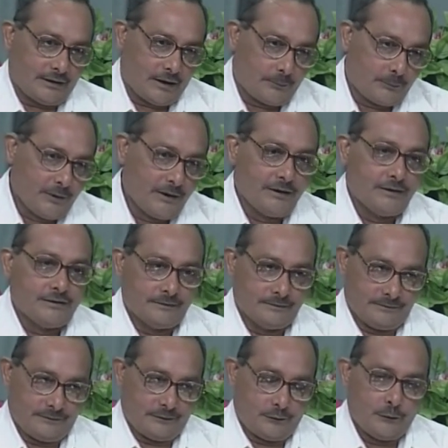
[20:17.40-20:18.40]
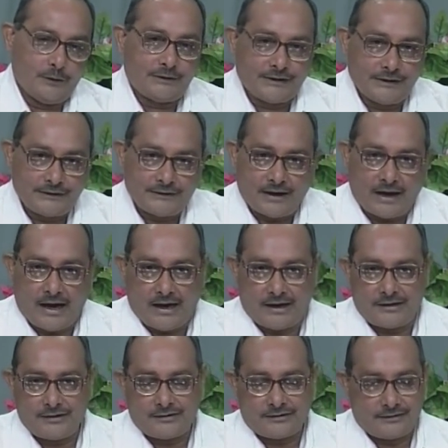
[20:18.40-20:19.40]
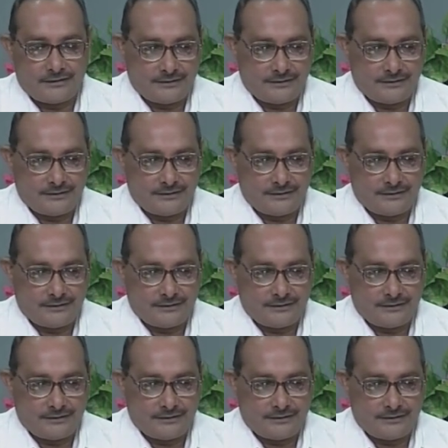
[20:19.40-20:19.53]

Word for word: appealed with his art